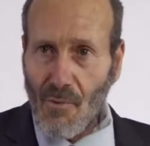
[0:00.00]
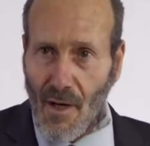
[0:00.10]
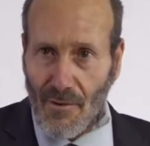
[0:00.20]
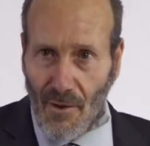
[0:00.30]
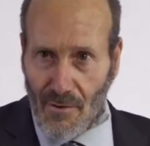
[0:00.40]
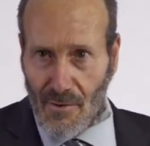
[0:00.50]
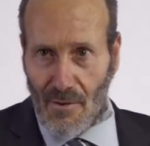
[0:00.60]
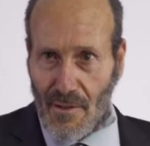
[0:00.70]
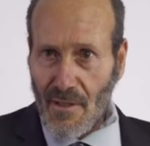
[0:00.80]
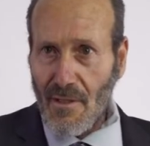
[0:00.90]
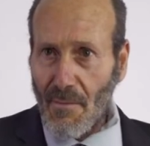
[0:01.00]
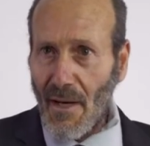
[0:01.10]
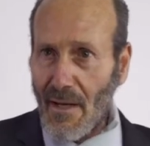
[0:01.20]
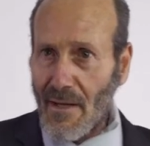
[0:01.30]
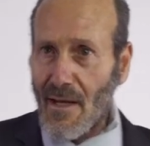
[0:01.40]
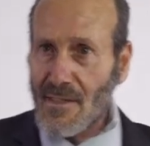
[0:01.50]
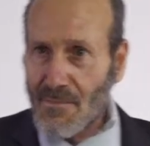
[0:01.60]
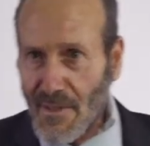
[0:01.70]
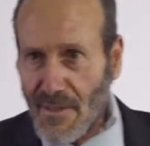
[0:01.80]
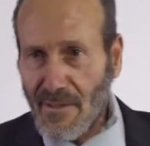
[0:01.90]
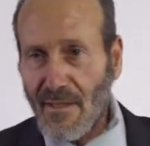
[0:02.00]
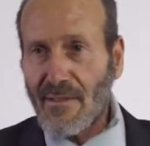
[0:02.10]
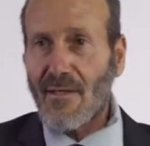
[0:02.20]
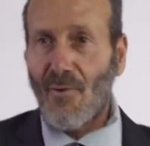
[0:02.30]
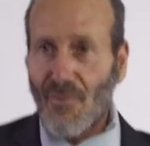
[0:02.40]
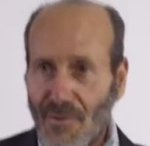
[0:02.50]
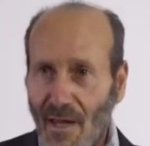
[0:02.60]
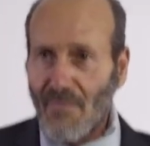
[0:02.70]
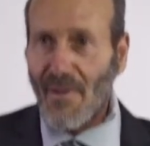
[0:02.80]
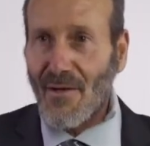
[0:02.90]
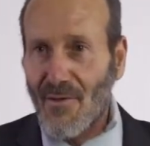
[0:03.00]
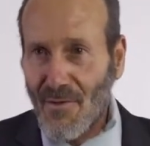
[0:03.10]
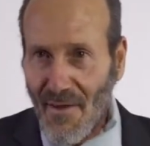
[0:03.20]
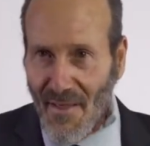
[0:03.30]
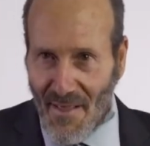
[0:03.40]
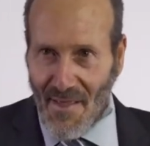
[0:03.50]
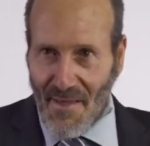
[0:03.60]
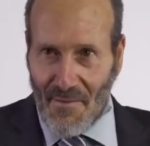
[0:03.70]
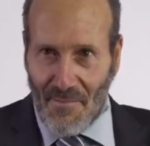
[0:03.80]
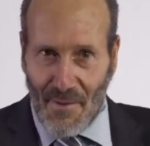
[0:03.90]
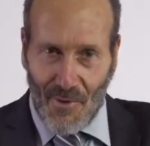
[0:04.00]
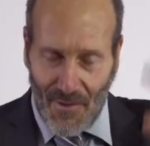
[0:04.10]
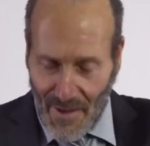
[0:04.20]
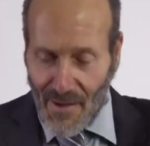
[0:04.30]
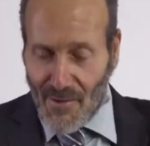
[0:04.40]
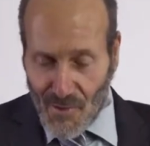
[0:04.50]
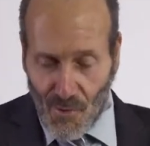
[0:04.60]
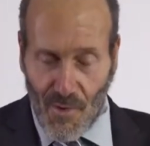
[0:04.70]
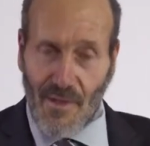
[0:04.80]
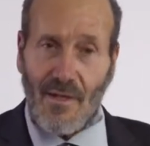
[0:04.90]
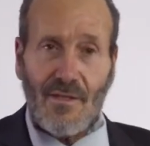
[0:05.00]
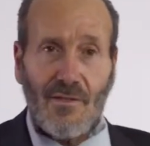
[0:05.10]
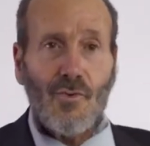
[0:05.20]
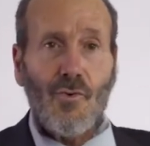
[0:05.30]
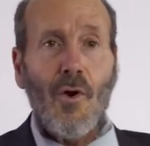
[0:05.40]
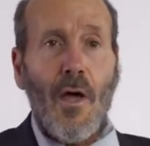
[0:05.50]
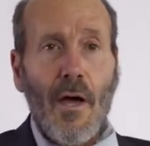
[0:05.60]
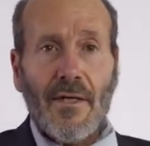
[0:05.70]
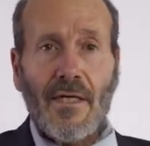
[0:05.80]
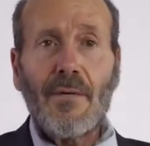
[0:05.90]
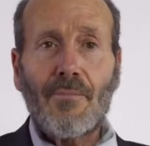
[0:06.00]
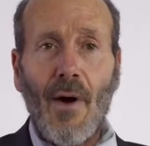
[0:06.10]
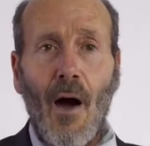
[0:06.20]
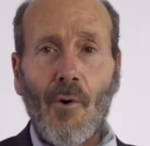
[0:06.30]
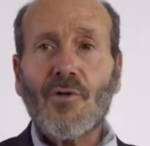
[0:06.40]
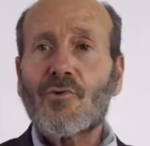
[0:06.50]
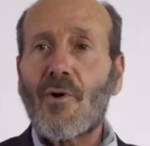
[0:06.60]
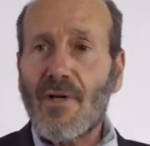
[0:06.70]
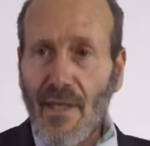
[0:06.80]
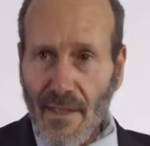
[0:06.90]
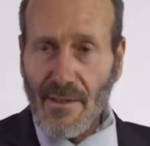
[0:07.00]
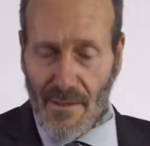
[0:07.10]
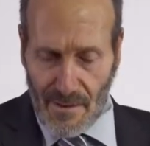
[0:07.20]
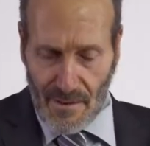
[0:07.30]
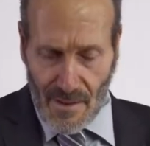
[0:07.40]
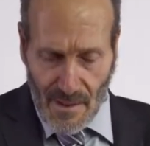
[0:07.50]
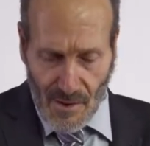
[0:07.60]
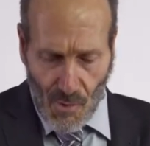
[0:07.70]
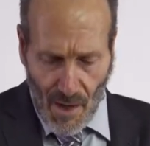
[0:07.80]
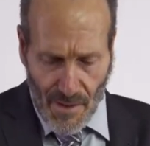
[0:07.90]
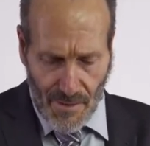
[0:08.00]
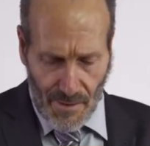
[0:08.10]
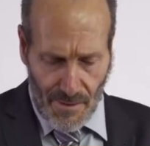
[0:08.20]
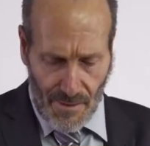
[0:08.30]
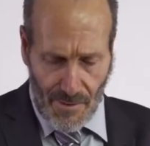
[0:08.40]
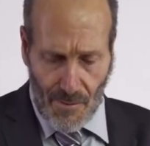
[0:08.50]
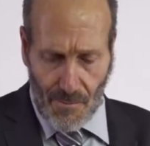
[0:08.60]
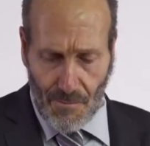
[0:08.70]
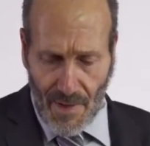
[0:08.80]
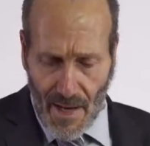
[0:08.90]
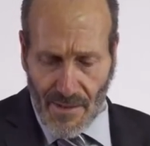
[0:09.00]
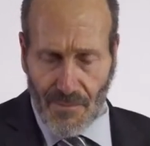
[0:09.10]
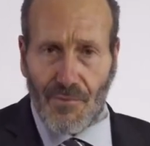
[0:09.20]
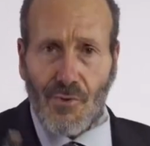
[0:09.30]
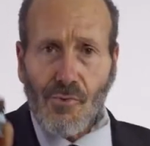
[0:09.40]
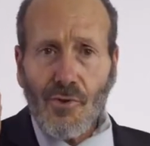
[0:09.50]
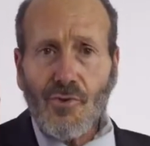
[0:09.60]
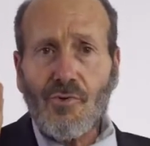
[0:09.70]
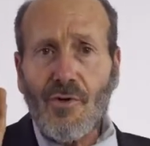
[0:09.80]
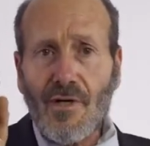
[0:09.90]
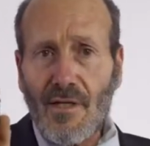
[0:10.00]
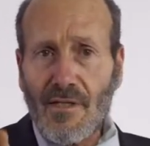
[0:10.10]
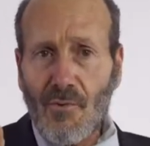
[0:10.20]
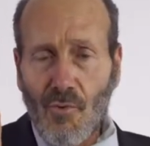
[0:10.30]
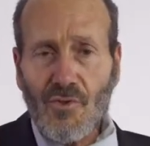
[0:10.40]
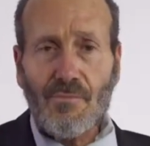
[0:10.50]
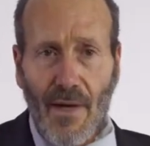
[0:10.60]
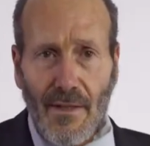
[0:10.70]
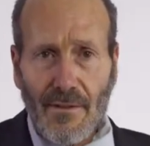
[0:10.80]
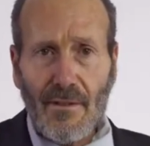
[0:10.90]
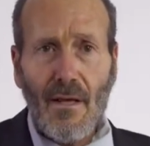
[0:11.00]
We are not in the Himalayas meditating all the time like the people there, so we need to keep our tranquility. This is why the blend Pure Tranquility was made.